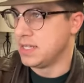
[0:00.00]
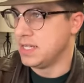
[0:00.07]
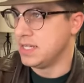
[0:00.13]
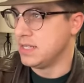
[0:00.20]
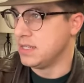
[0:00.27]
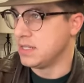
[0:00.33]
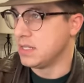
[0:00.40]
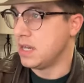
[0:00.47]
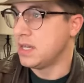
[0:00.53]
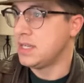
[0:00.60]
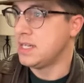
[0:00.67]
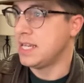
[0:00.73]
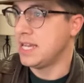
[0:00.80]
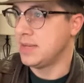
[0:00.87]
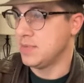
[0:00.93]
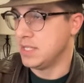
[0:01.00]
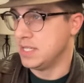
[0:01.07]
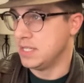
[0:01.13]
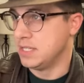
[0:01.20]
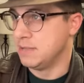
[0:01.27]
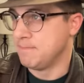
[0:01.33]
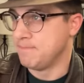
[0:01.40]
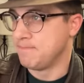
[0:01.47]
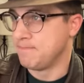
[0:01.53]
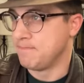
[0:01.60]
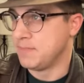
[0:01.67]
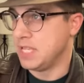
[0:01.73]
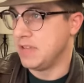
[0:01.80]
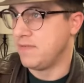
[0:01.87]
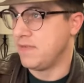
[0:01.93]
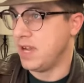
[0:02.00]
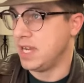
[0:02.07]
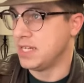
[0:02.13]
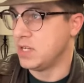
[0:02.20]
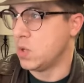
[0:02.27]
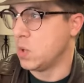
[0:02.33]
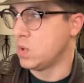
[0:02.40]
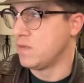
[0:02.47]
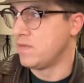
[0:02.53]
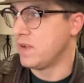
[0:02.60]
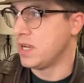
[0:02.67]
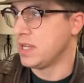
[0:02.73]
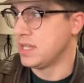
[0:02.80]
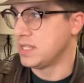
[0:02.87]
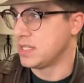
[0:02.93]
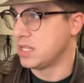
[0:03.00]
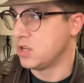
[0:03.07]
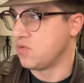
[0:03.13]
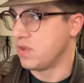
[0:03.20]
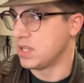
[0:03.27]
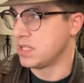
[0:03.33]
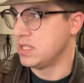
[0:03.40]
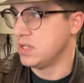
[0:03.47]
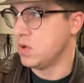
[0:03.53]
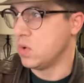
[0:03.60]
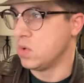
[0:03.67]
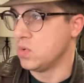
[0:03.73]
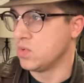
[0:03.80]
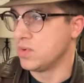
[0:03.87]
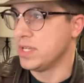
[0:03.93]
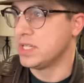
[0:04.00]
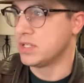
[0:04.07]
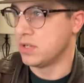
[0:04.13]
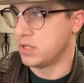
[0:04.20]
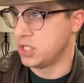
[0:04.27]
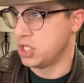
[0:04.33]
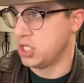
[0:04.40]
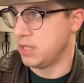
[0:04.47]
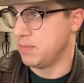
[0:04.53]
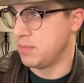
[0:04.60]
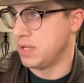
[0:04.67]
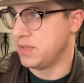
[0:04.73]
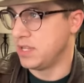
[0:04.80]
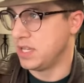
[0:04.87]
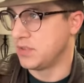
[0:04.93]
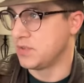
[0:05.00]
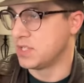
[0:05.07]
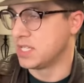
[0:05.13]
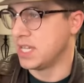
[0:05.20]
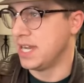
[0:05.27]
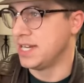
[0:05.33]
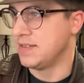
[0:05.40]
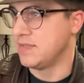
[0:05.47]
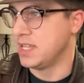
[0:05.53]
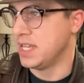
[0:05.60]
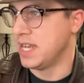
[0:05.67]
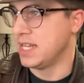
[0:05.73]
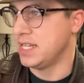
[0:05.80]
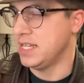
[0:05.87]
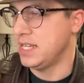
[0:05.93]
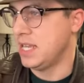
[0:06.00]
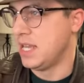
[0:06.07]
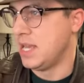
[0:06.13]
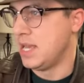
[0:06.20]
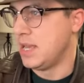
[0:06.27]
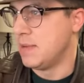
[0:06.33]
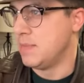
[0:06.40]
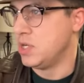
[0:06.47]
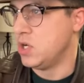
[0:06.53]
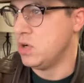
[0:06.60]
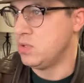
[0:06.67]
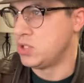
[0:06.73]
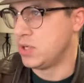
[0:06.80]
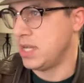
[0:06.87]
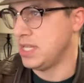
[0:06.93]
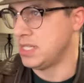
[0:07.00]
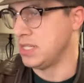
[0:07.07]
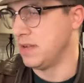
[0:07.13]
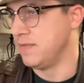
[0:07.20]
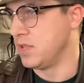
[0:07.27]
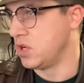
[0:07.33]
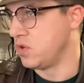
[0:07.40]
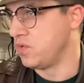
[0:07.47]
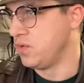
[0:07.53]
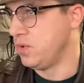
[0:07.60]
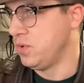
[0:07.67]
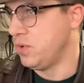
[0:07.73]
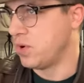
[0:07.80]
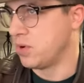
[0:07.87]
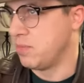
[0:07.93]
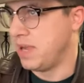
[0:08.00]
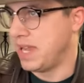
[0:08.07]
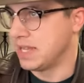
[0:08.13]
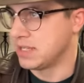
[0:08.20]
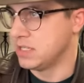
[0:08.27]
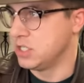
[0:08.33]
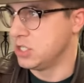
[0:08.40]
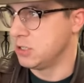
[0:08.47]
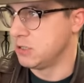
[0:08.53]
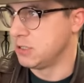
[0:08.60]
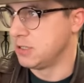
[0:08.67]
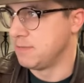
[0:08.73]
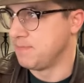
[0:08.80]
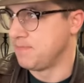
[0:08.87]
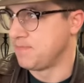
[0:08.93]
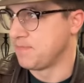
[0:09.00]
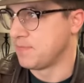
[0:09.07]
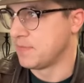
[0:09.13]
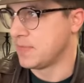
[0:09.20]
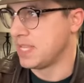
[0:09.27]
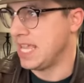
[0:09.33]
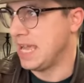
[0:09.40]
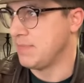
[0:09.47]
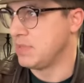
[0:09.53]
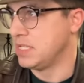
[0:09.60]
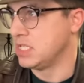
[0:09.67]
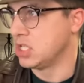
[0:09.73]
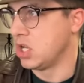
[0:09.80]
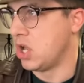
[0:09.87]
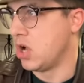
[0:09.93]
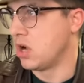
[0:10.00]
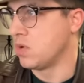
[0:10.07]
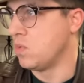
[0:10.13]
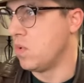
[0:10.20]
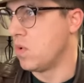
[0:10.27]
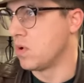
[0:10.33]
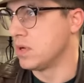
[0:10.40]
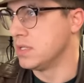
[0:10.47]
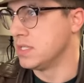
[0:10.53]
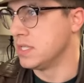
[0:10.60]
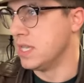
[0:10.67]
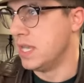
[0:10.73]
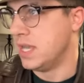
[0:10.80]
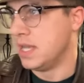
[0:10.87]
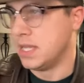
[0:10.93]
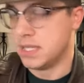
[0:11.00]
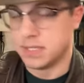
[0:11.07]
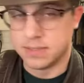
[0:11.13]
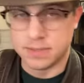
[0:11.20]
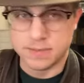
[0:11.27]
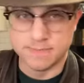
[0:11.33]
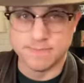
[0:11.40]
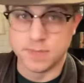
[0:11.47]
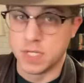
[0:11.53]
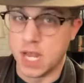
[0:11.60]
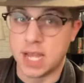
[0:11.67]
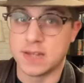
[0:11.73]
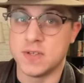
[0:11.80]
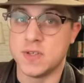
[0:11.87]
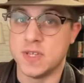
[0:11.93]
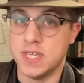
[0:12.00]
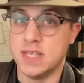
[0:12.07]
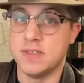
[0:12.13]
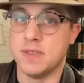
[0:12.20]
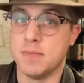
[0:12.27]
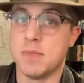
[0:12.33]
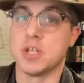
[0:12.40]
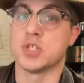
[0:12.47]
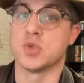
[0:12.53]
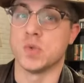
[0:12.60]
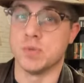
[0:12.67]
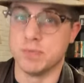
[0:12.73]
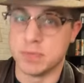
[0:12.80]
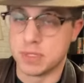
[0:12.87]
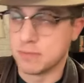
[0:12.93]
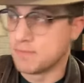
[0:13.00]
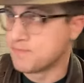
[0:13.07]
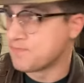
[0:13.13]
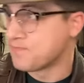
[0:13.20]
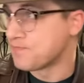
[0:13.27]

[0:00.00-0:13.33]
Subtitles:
It is uninhabited. They find an old fungus-encrusted old research ship on the other side of the island, but no trace of the crew or passengers. The captain's log warns not to eat the mushrooms.